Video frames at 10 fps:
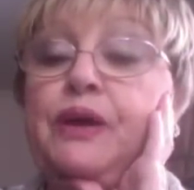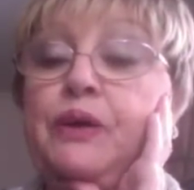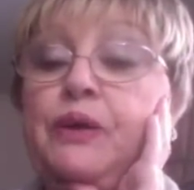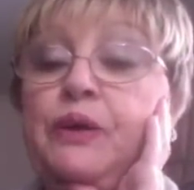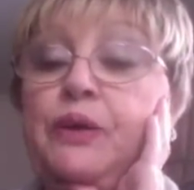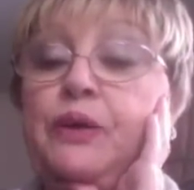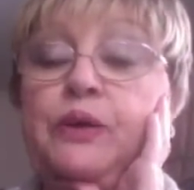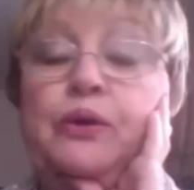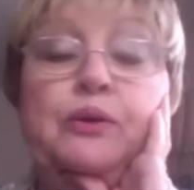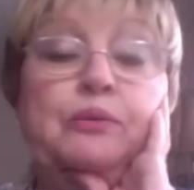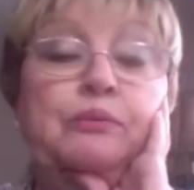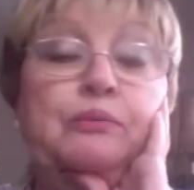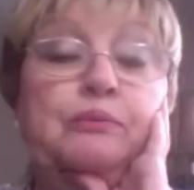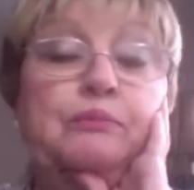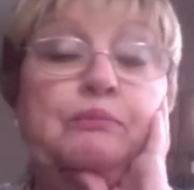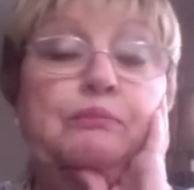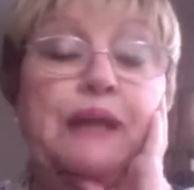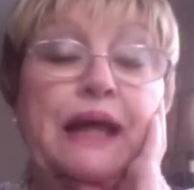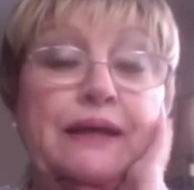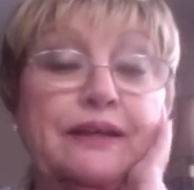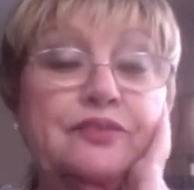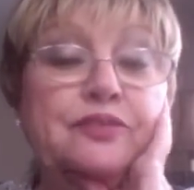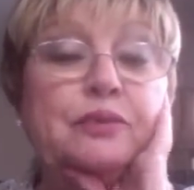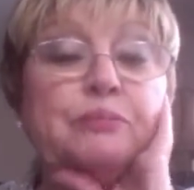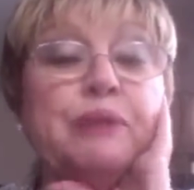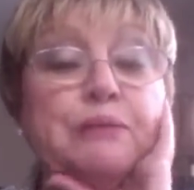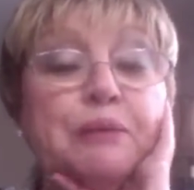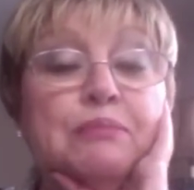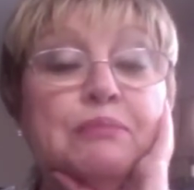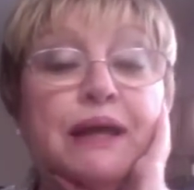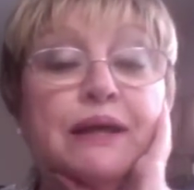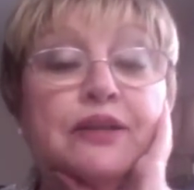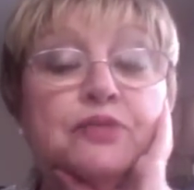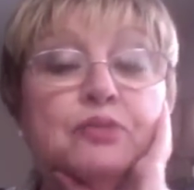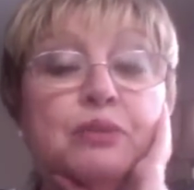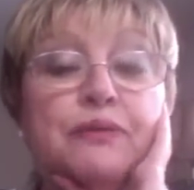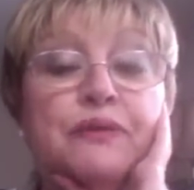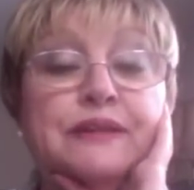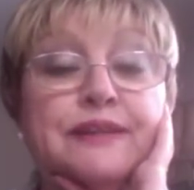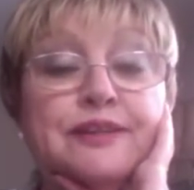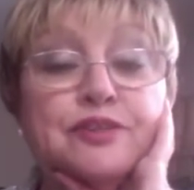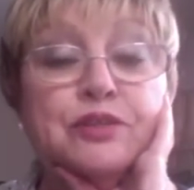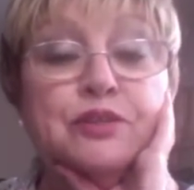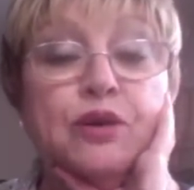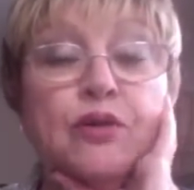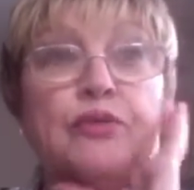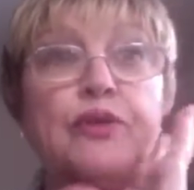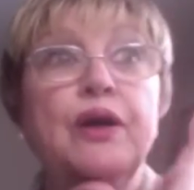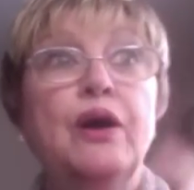her blankets, her baby blankets with a dishcloth